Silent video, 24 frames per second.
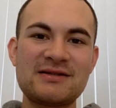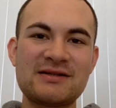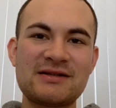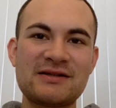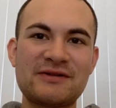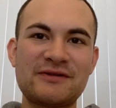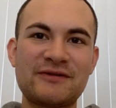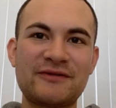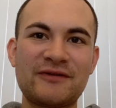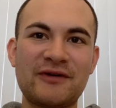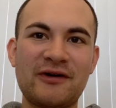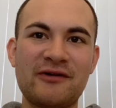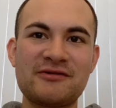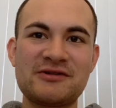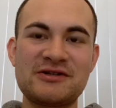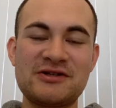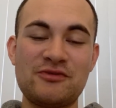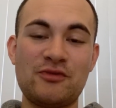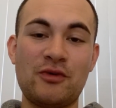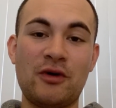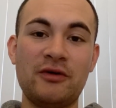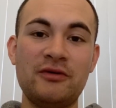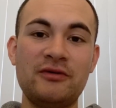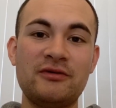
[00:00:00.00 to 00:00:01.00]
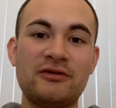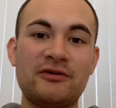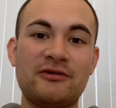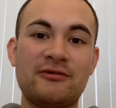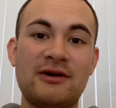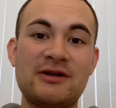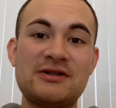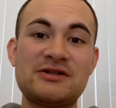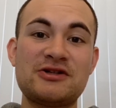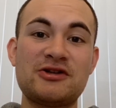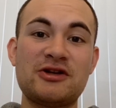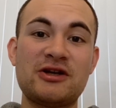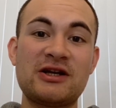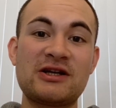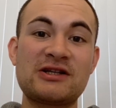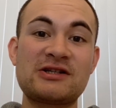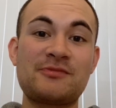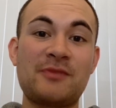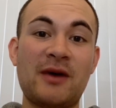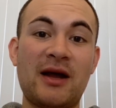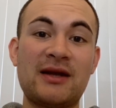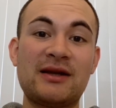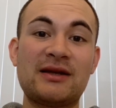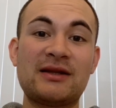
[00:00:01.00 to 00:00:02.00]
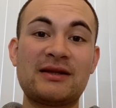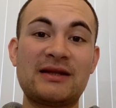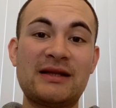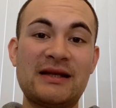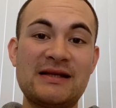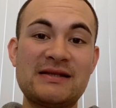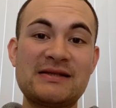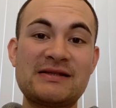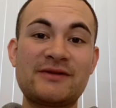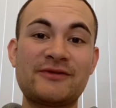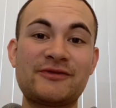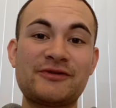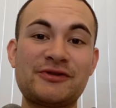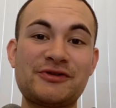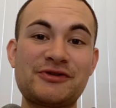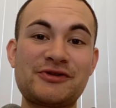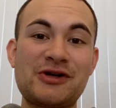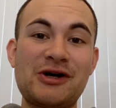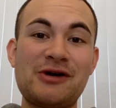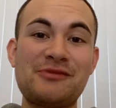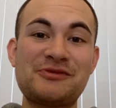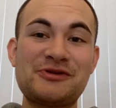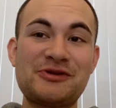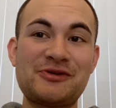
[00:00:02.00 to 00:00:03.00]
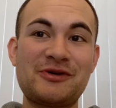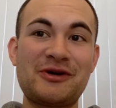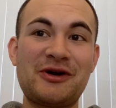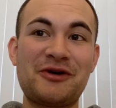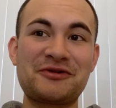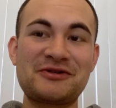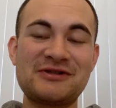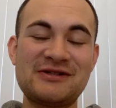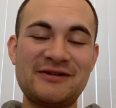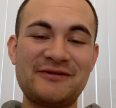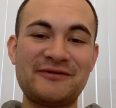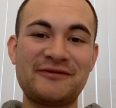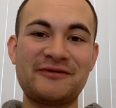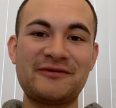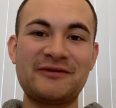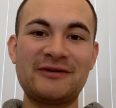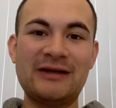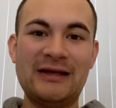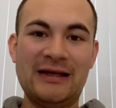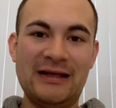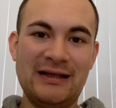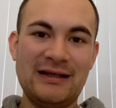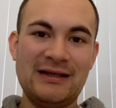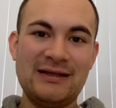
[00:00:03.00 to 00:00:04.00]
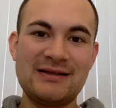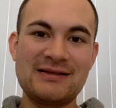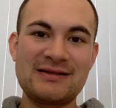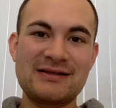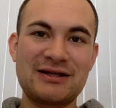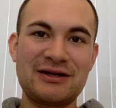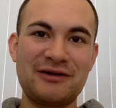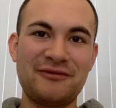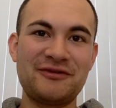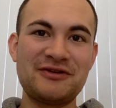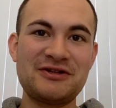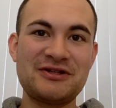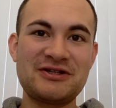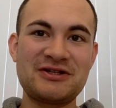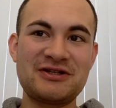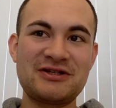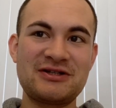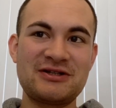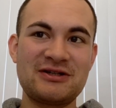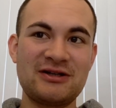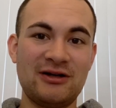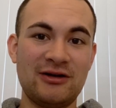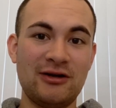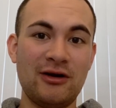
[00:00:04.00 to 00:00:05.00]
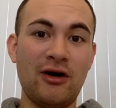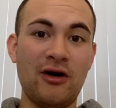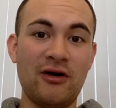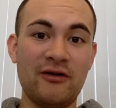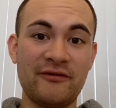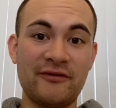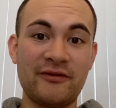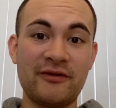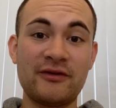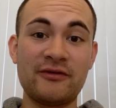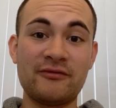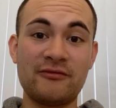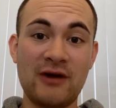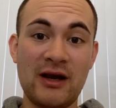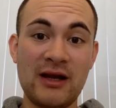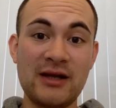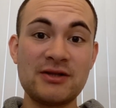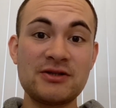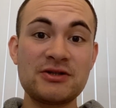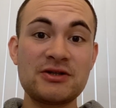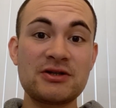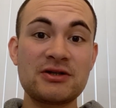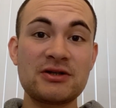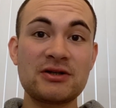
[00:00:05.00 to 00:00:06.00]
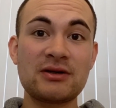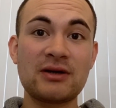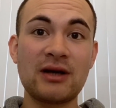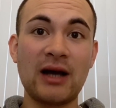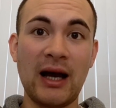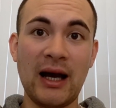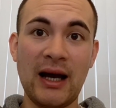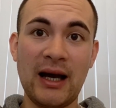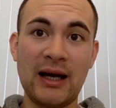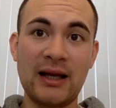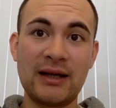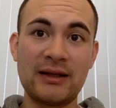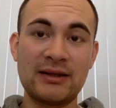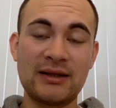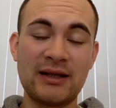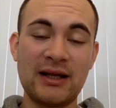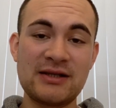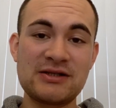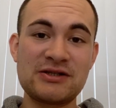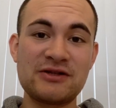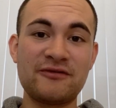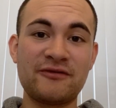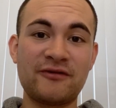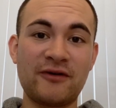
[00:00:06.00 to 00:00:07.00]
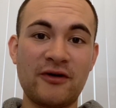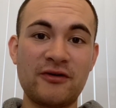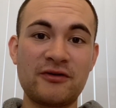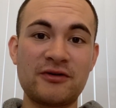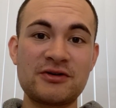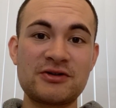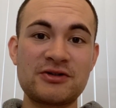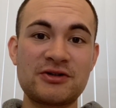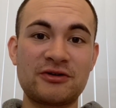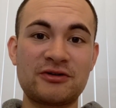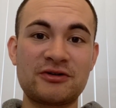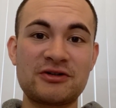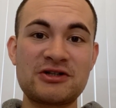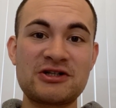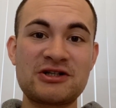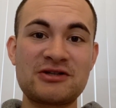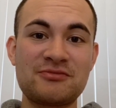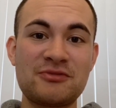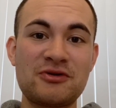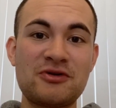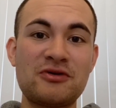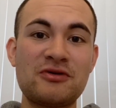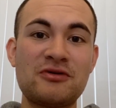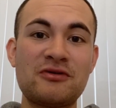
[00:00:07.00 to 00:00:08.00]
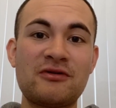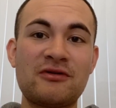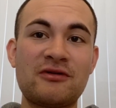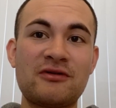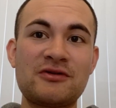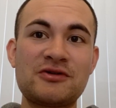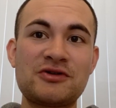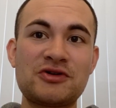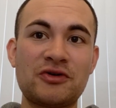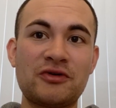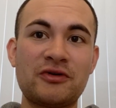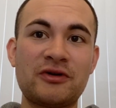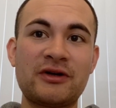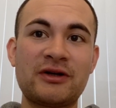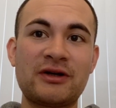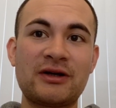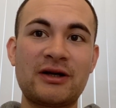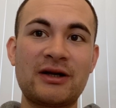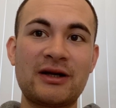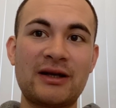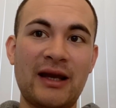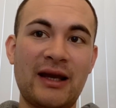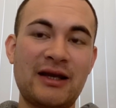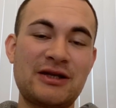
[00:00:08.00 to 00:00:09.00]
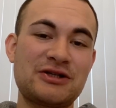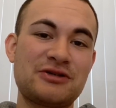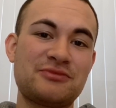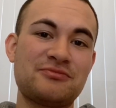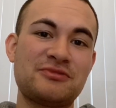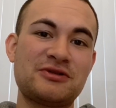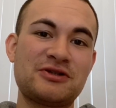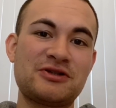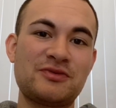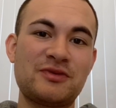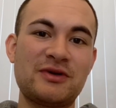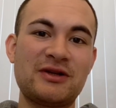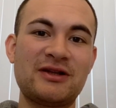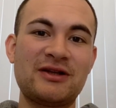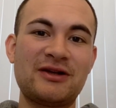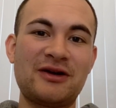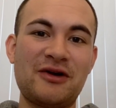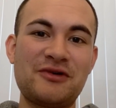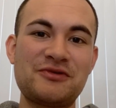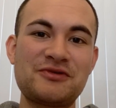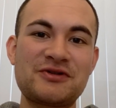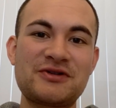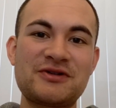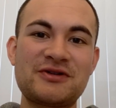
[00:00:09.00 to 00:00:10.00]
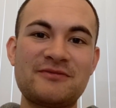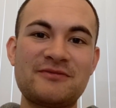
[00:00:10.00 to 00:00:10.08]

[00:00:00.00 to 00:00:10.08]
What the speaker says: as far as you want, gradually expanding the intervals up to an octave. This covers a lot of the range and lets you focus on a smooth join and connection between the notes.